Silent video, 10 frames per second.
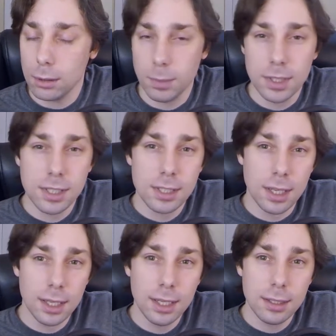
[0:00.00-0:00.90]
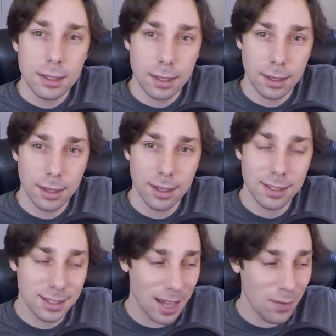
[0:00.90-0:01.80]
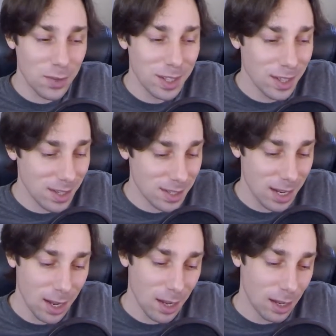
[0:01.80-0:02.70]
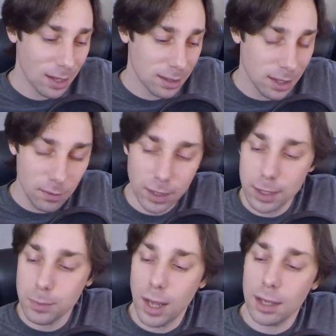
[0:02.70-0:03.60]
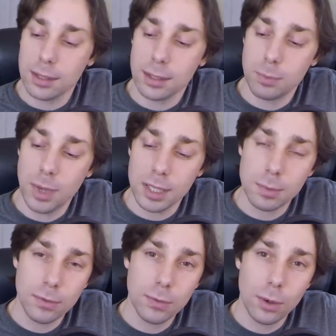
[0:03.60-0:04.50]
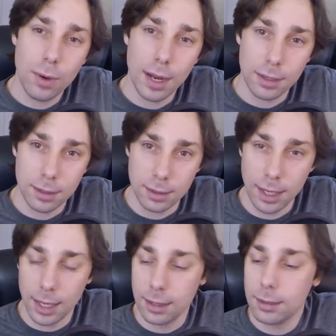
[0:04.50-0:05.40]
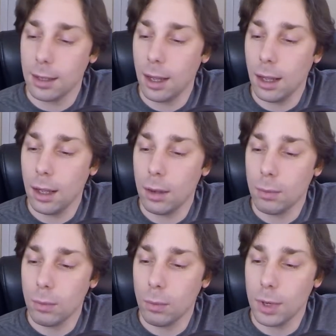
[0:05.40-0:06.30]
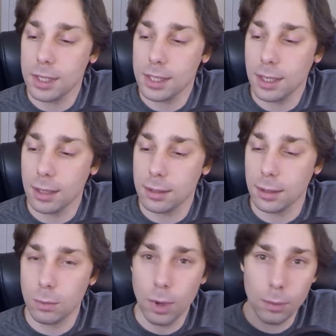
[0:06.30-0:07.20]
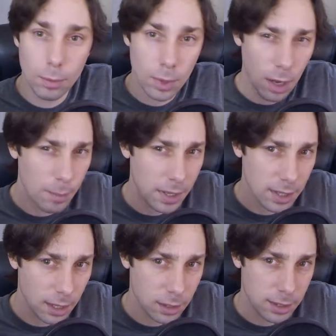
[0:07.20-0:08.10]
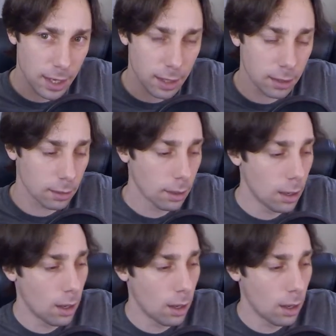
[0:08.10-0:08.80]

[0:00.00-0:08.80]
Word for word: It means it's at least 7 years past its best before end date. What is in custard? Well, we'll come back to that in just a second,